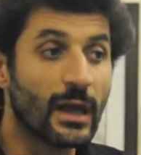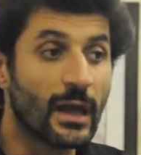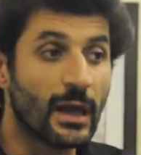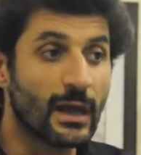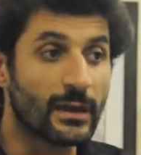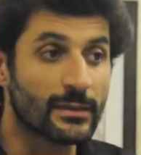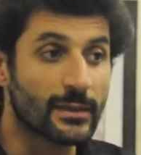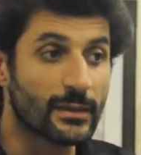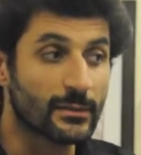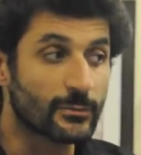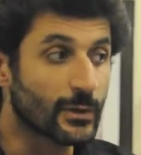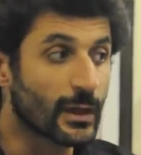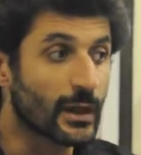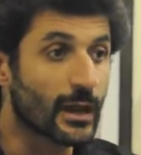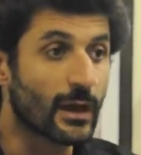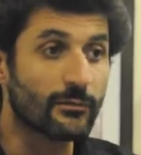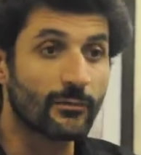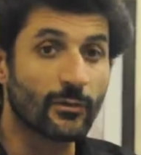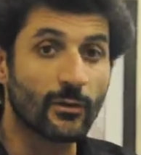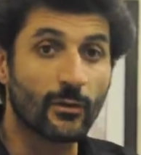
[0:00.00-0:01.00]
And then we
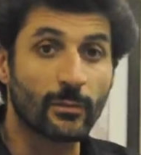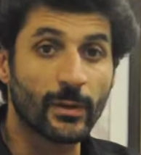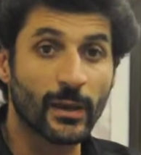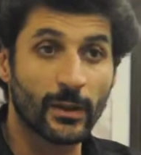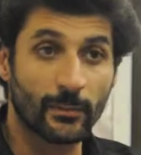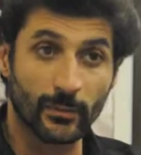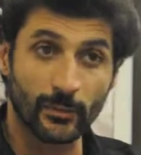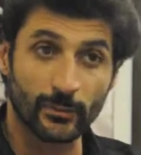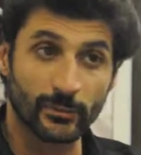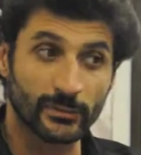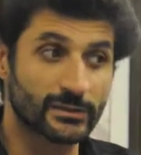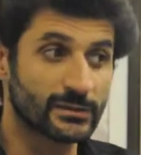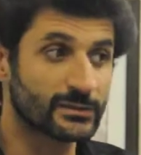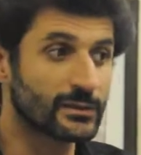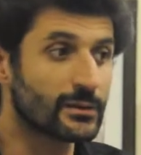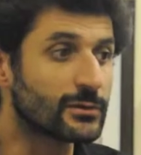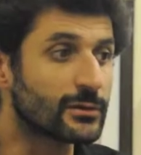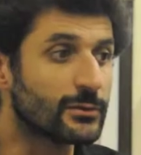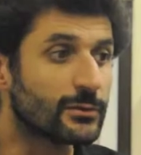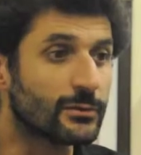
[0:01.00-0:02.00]
have a paper which is
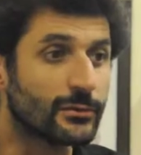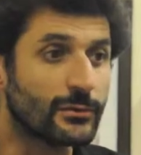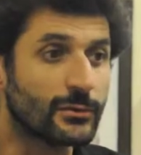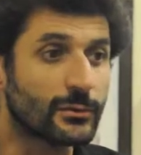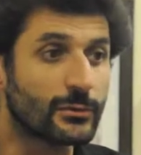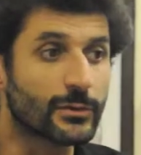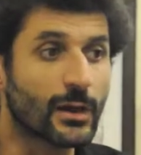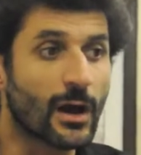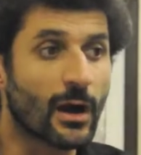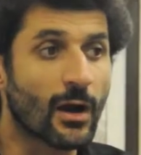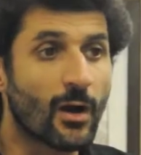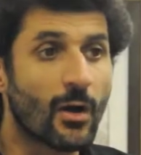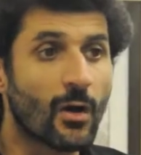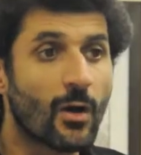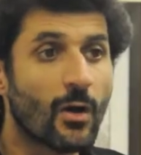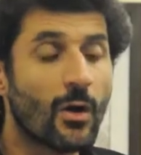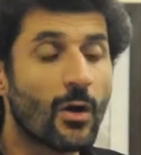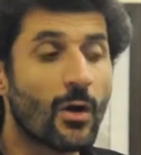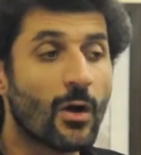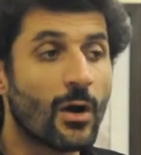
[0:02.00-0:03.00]
under review now
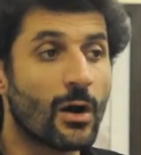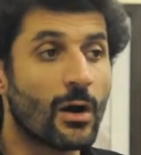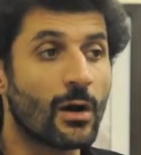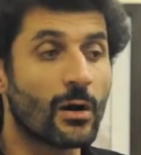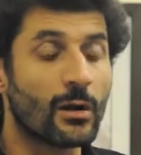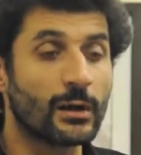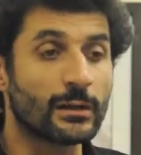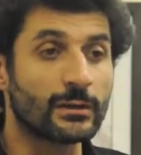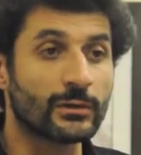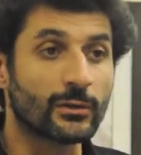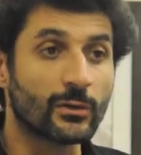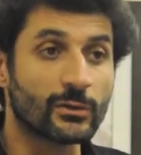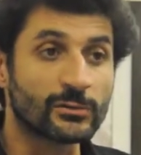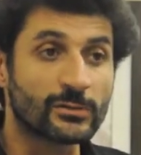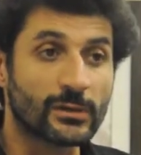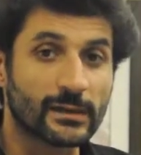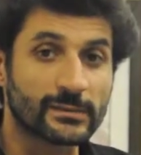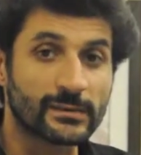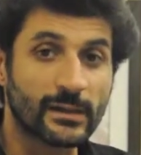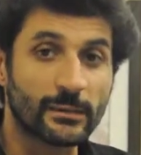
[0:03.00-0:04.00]
uh, and close
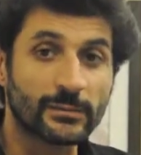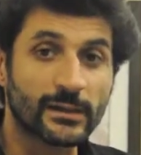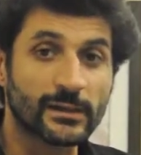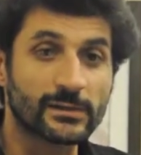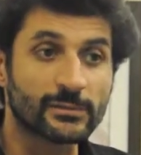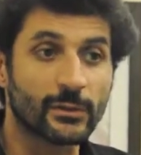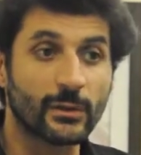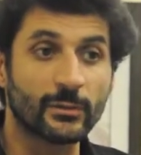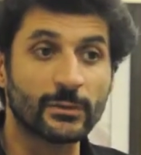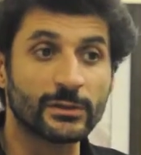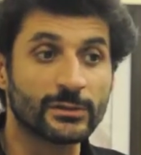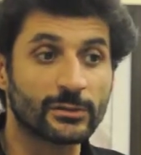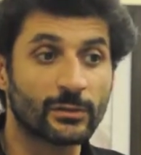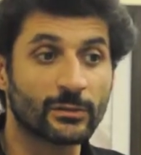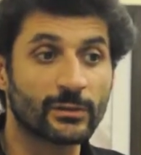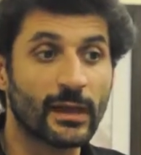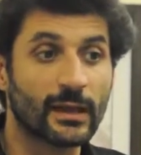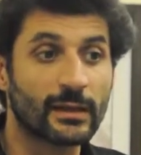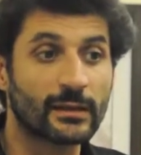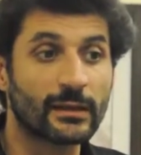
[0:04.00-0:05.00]
to acceptance where we show
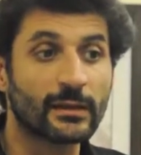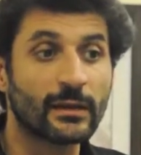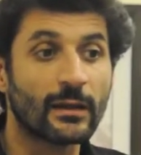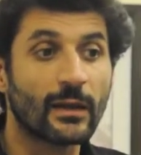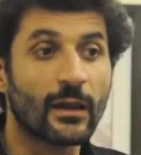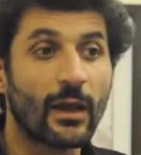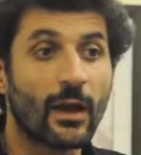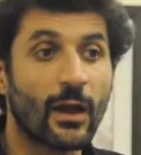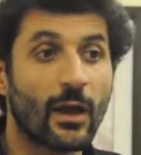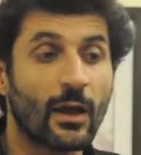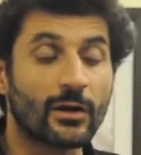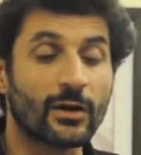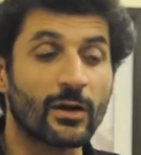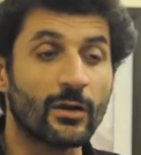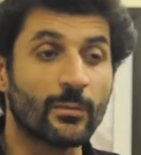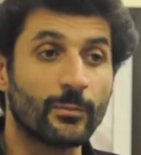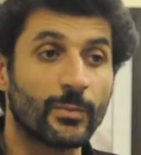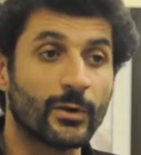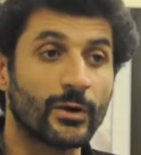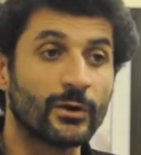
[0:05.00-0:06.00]
that uh,
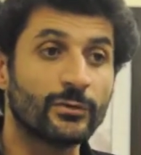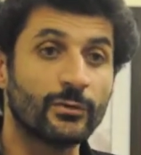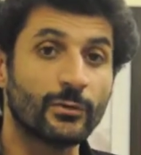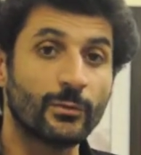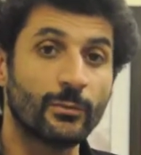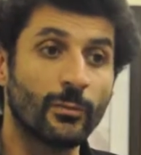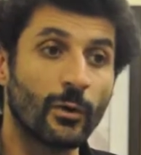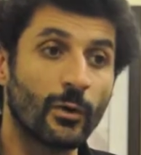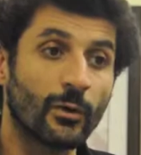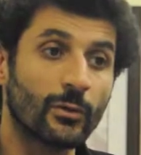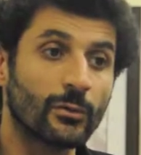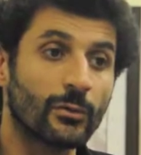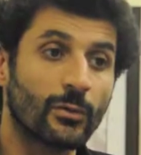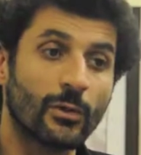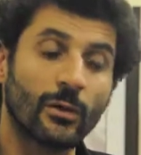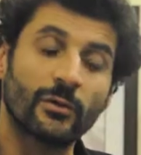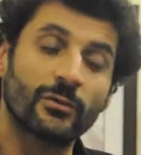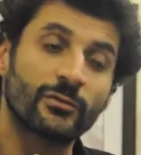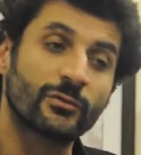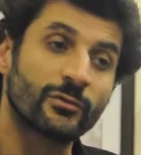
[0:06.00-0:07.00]
compared to bone
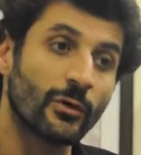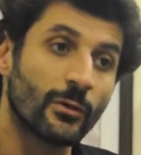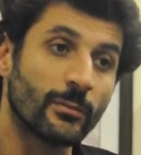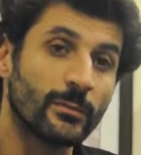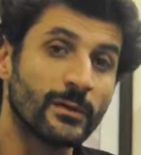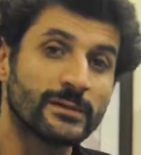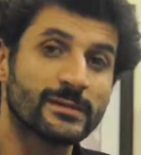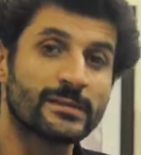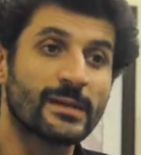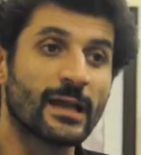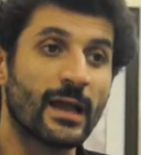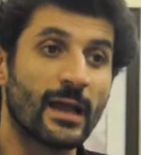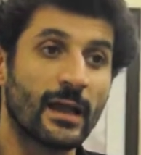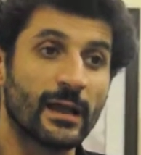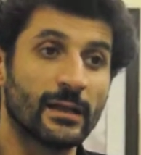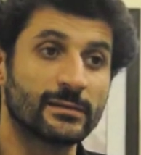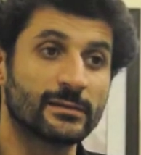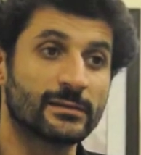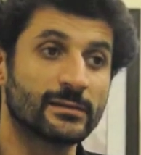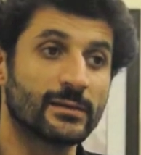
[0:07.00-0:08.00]
uh, stromal
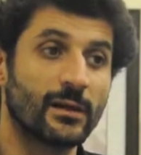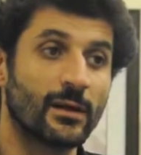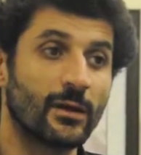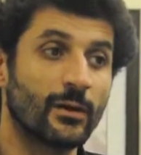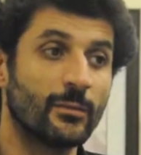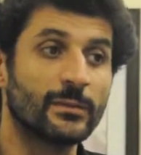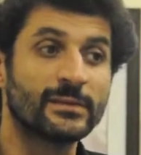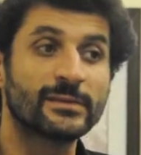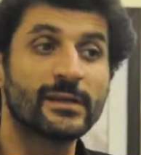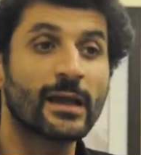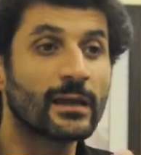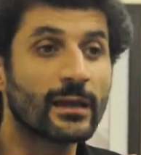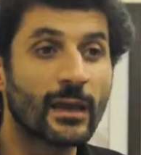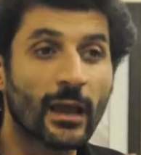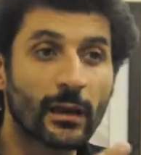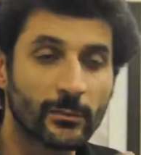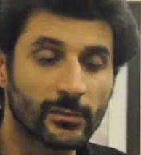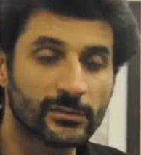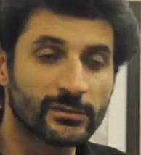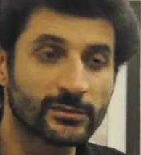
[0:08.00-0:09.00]
cells, uh,
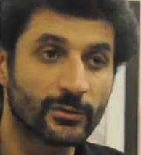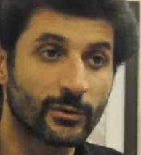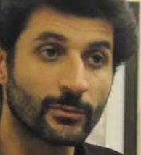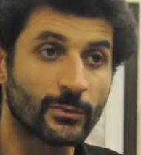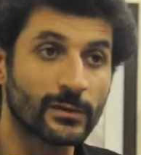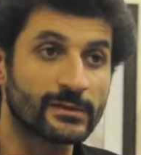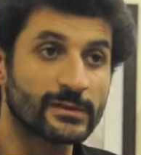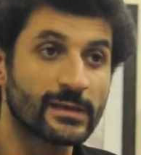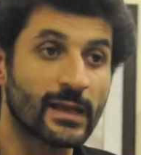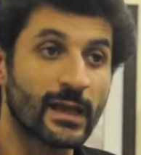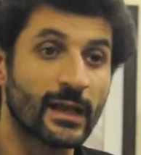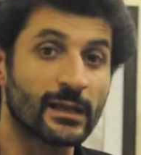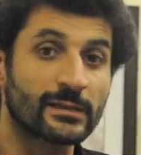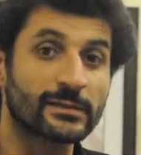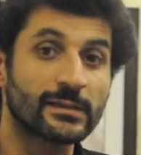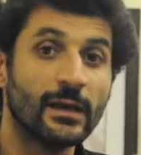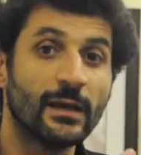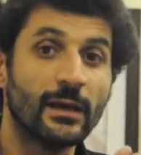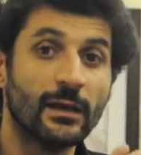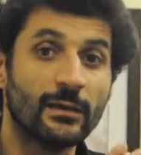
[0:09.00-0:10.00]
mesenchymal stromal cells,
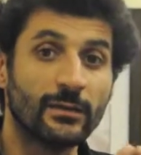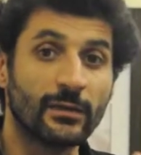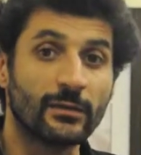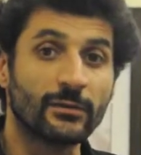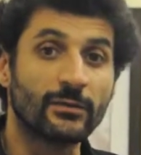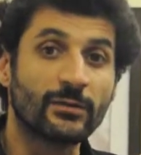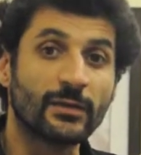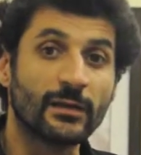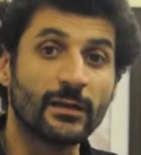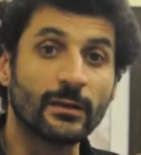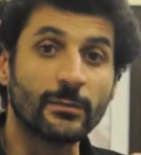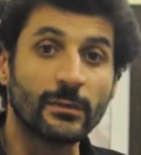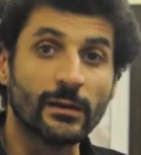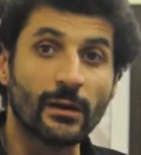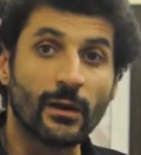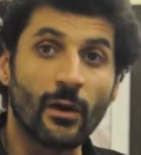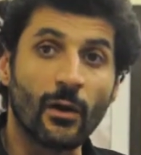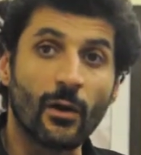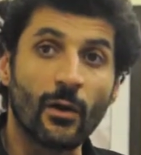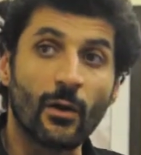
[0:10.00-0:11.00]
the
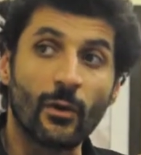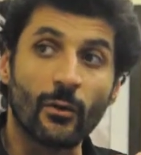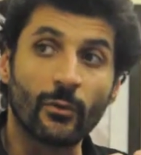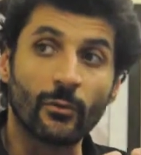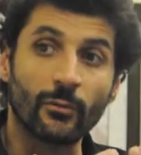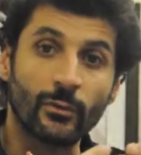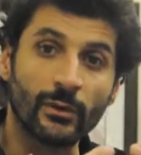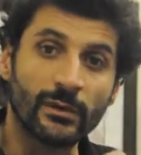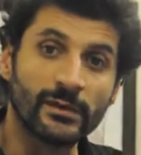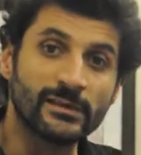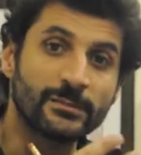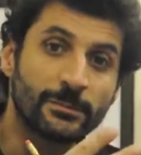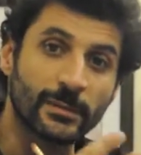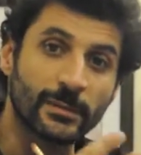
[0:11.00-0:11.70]
endothelium really